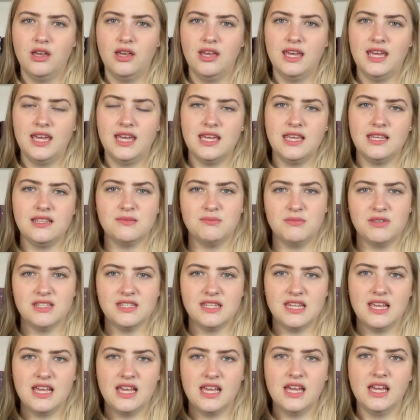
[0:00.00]
he's
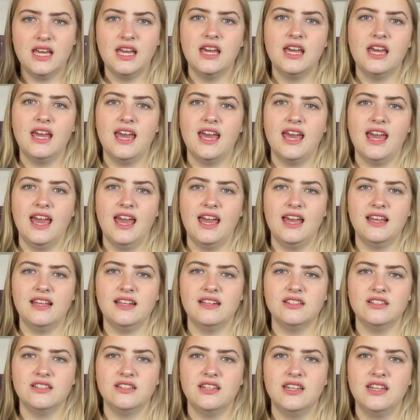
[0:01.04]
missing,
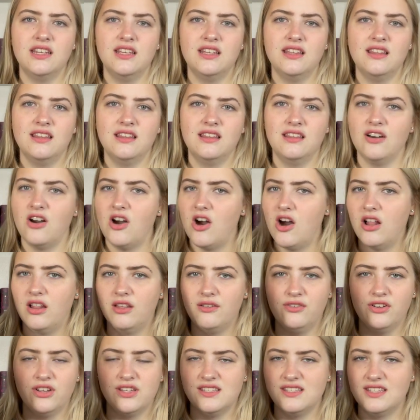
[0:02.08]
and all
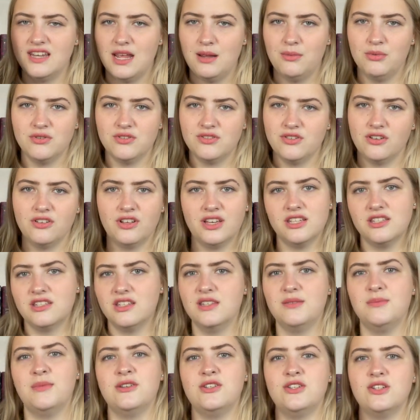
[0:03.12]
of his neighbors are like
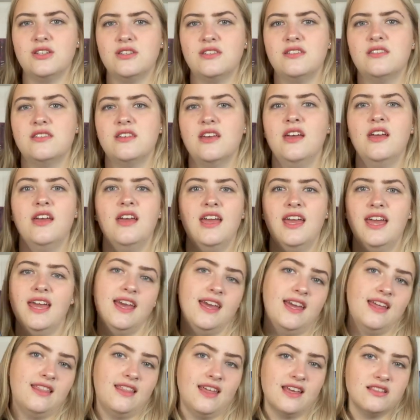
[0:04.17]
suspicious.
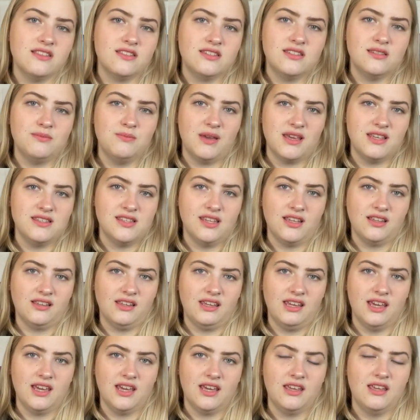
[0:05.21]
And that's
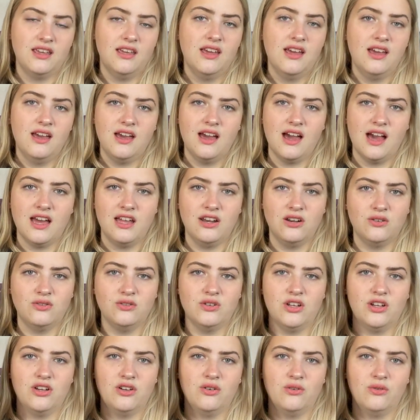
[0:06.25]
basically it. I don't
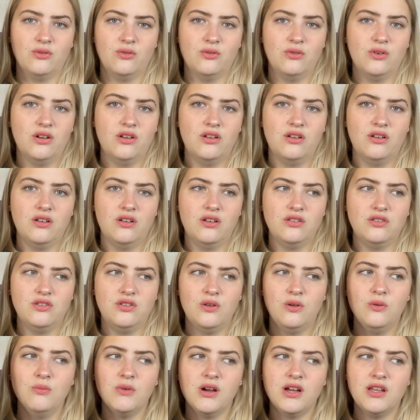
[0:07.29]
know
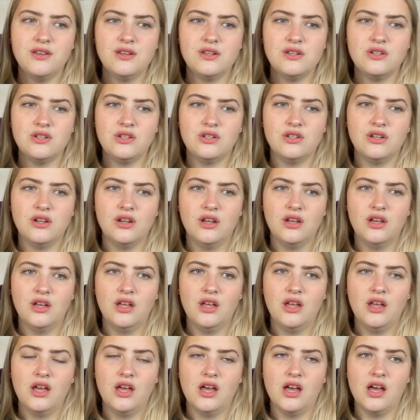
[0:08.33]
too much
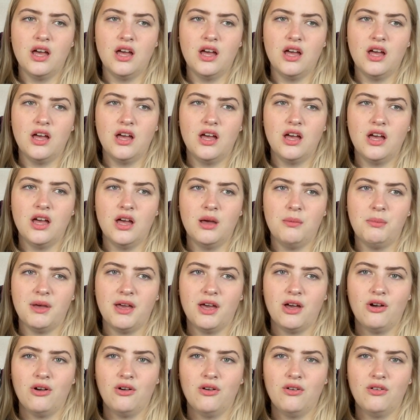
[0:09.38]

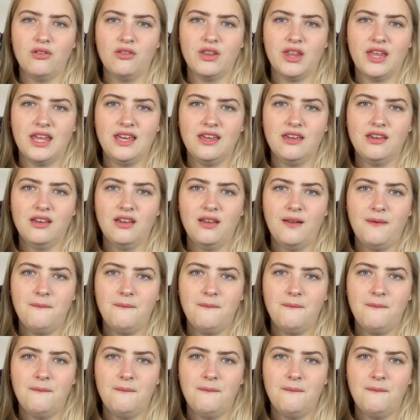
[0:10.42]
about like